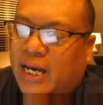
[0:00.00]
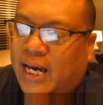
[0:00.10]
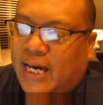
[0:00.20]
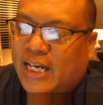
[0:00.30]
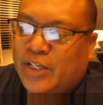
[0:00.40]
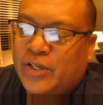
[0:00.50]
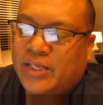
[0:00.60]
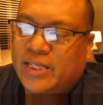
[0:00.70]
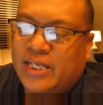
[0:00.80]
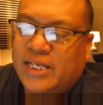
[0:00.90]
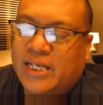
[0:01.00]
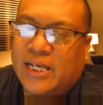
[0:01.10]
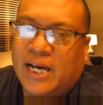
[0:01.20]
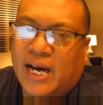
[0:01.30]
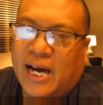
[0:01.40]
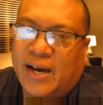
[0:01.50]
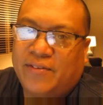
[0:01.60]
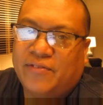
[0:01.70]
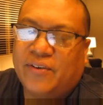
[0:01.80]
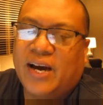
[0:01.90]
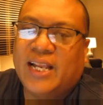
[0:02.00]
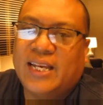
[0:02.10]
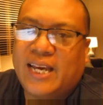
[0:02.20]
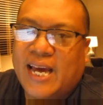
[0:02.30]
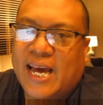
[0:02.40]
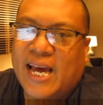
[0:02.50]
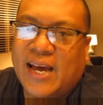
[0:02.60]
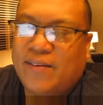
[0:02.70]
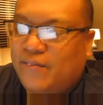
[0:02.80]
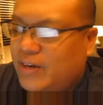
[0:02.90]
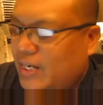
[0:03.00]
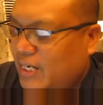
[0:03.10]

And as you can see, I finally have